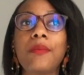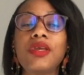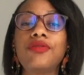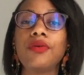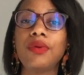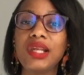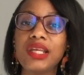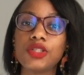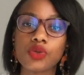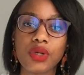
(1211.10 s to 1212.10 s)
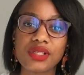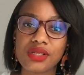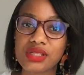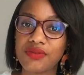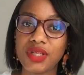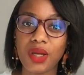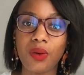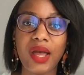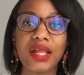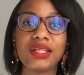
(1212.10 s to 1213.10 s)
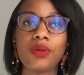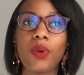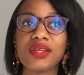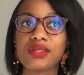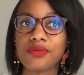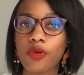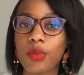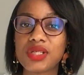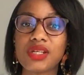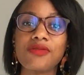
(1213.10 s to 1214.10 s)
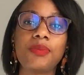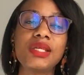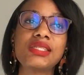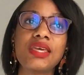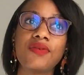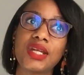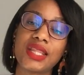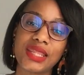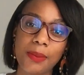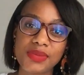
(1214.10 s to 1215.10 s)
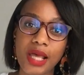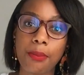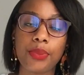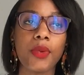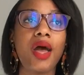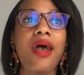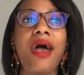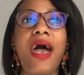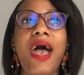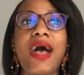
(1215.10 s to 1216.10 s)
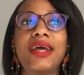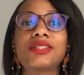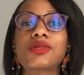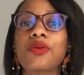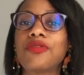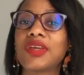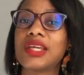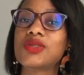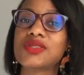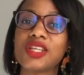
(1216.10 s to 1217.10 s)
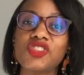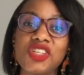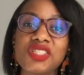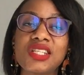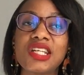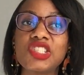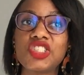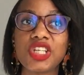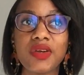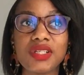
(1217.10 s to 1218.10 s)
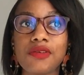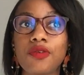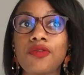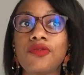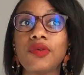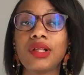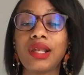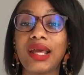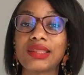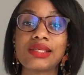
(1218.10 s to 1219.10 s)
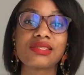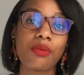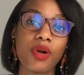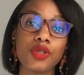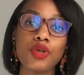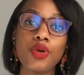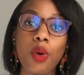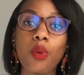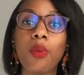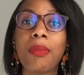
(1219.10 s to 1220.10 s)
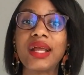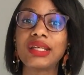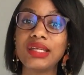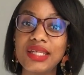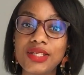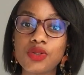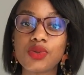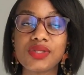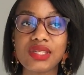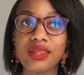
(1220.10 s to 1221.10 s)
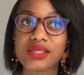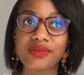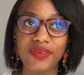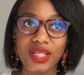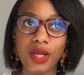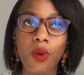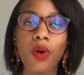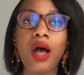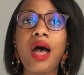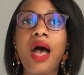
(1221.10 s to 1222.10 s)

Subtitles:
If you really enjoyed this video and it was informative, please give it a thumbs up. And don't forget to suggest it and share it if you feel like there's someone you know who might need to see this video.